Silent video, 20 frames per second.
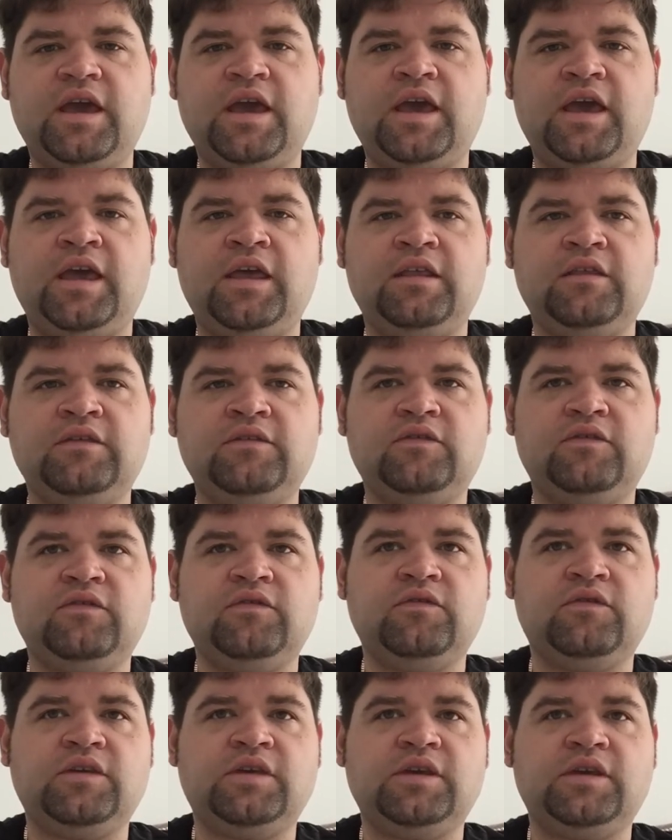and
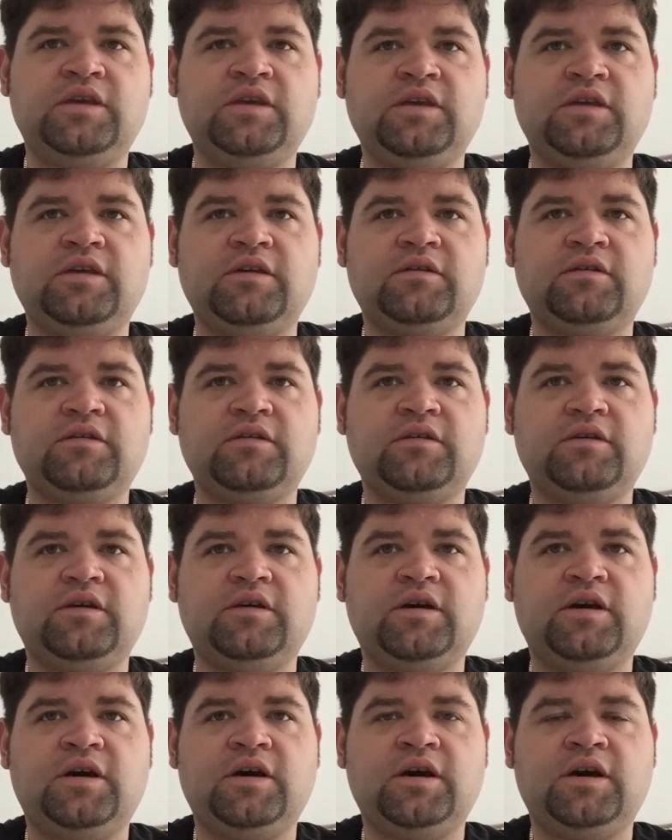the
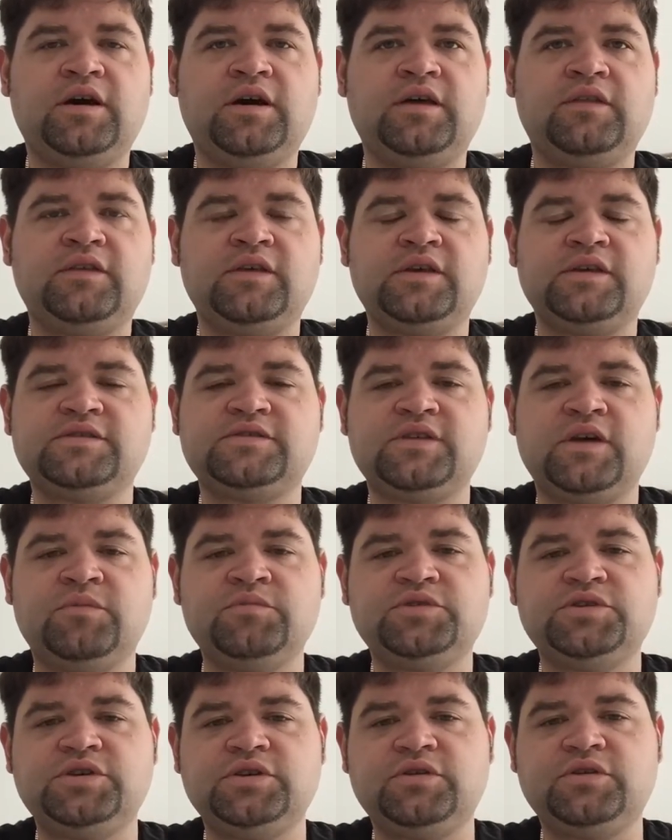
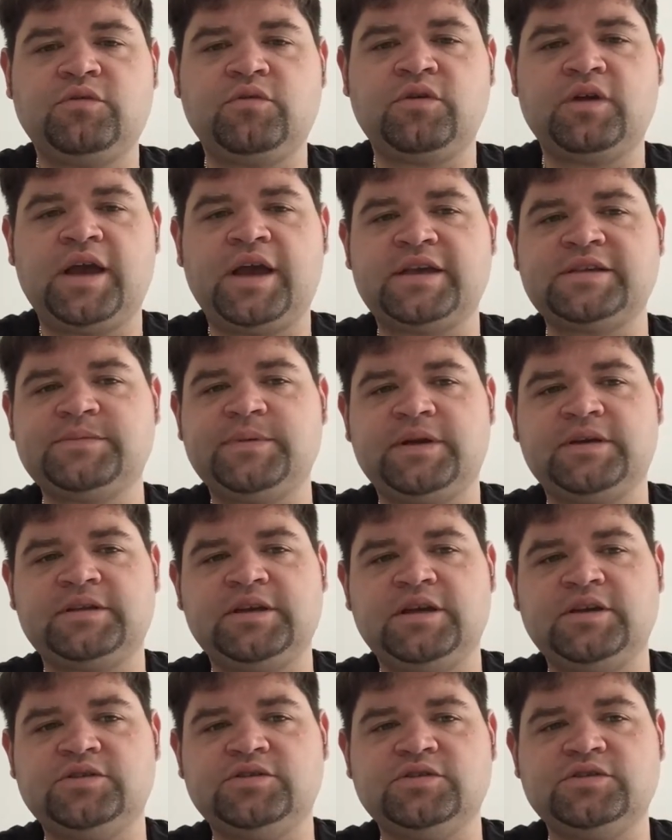assumption or
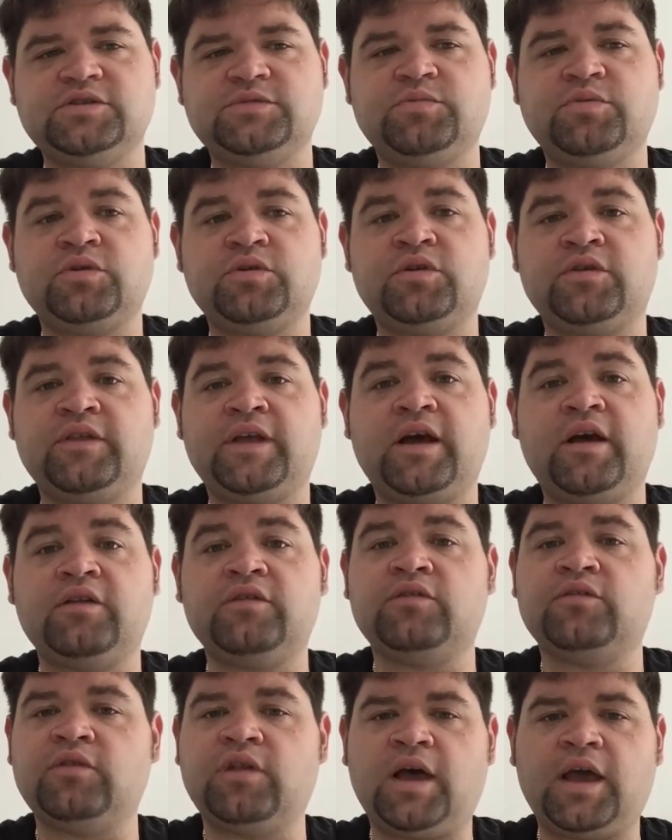expectations put on the
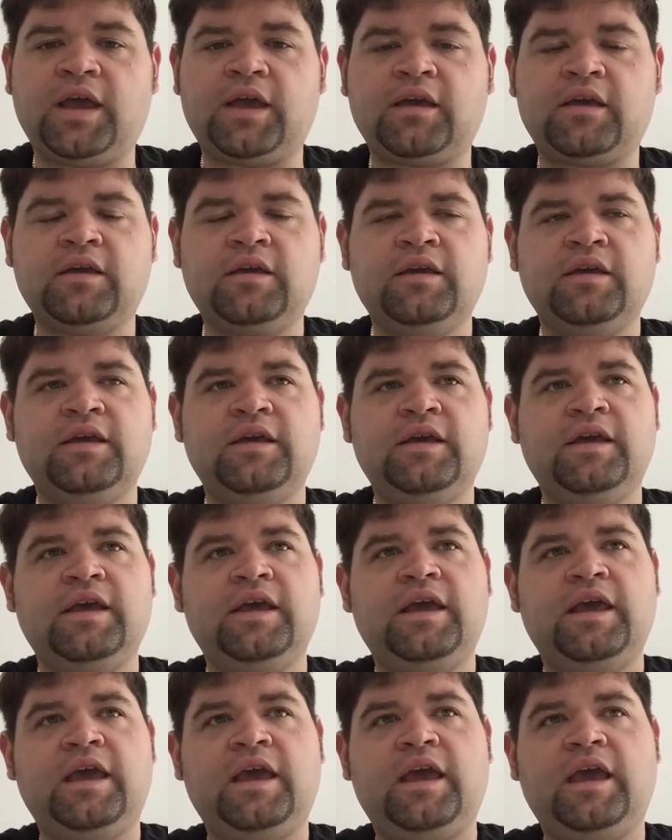underlying.
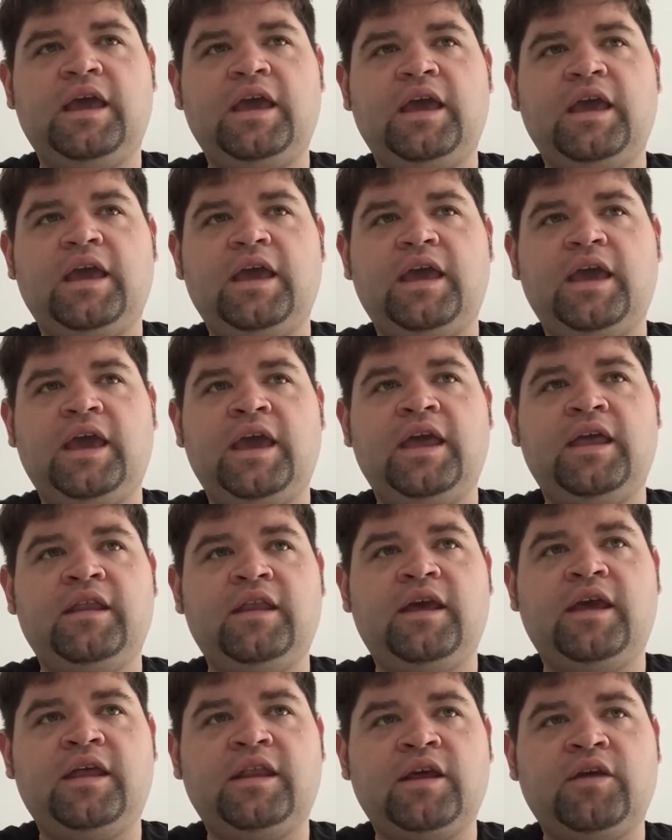
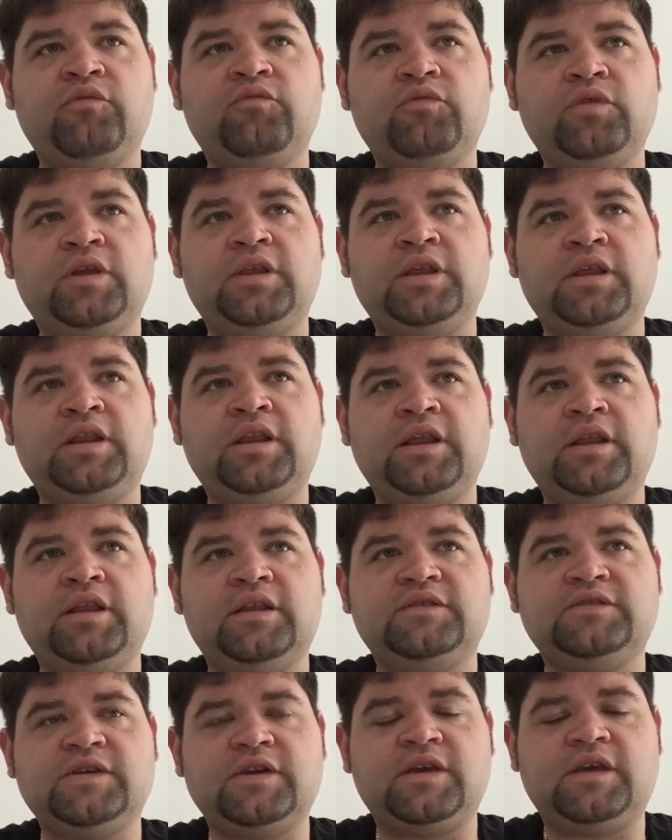And I really
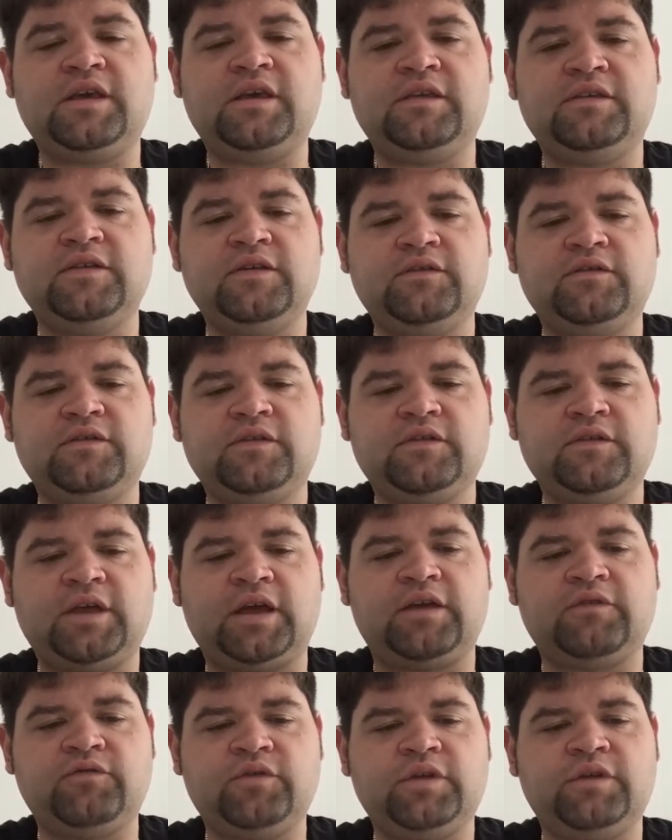needed to
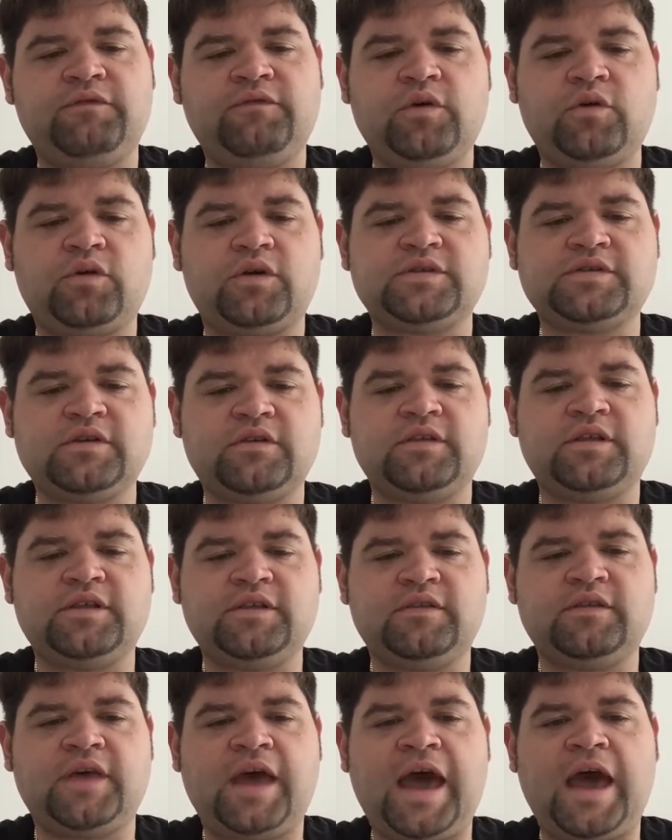like really focus
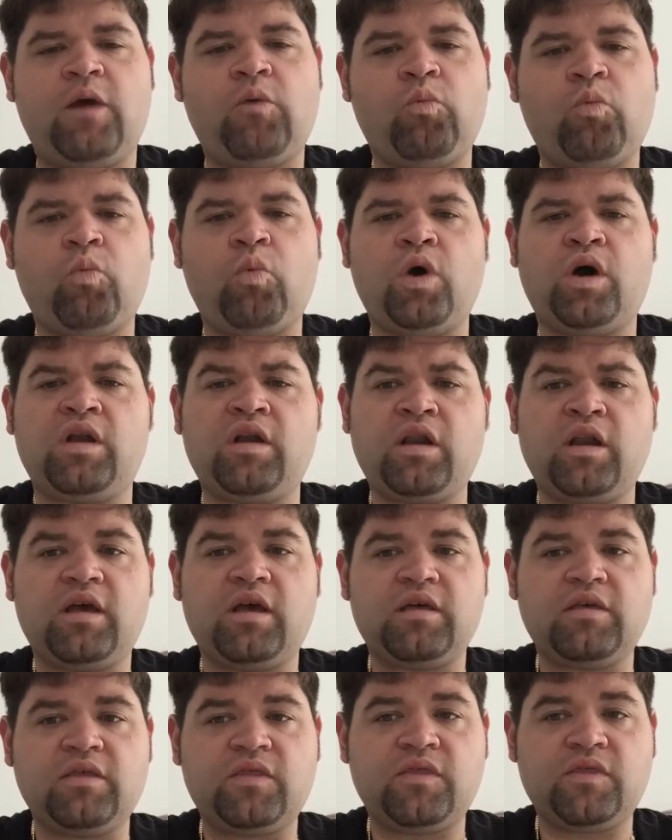on that one
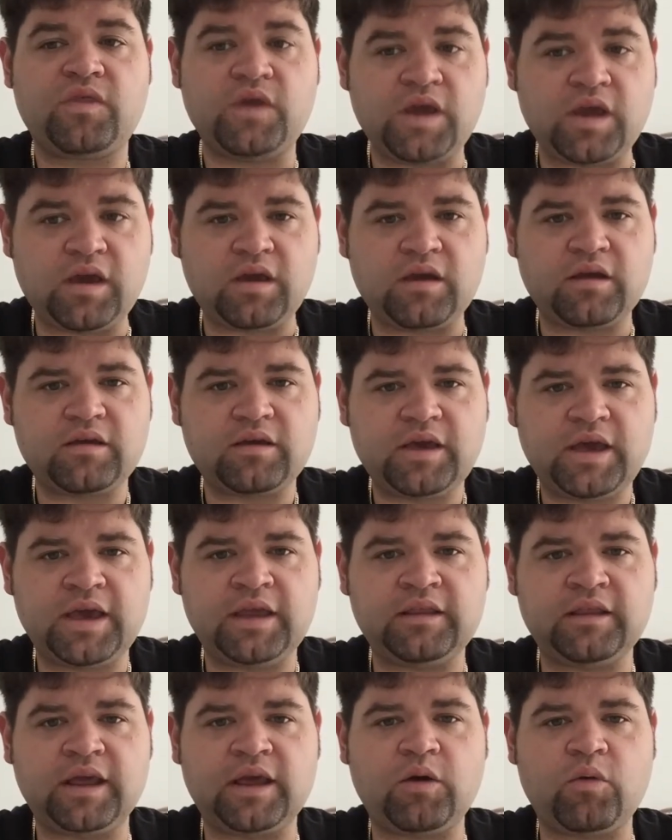thing
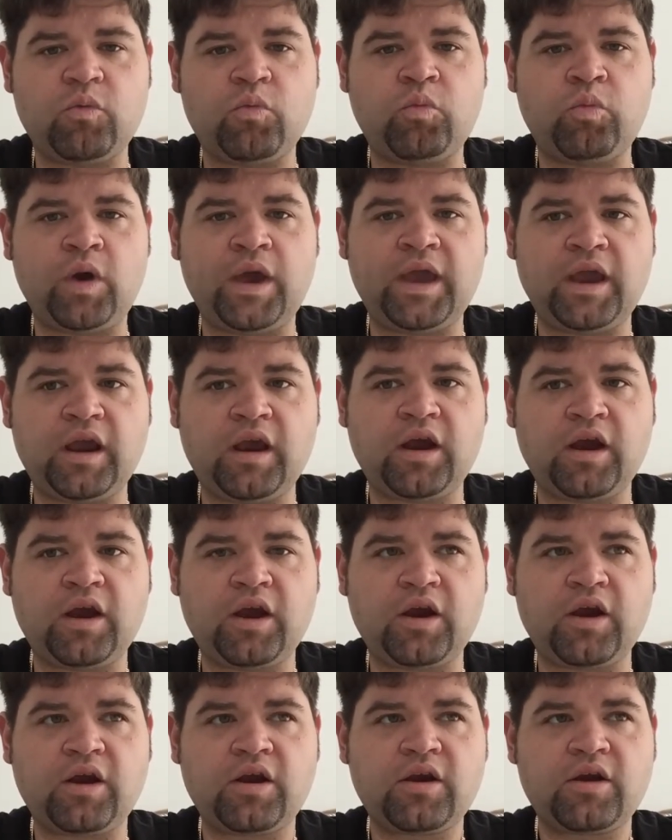and like
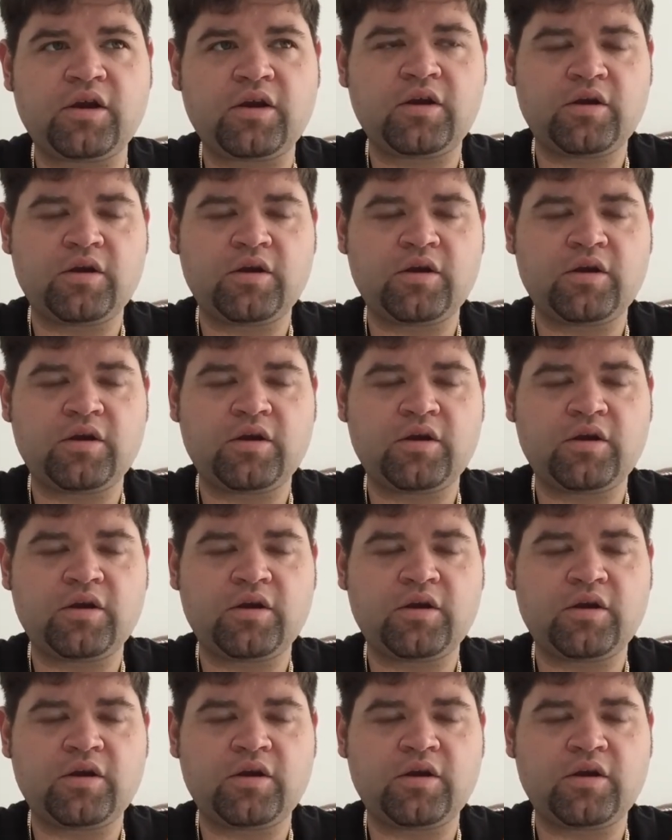where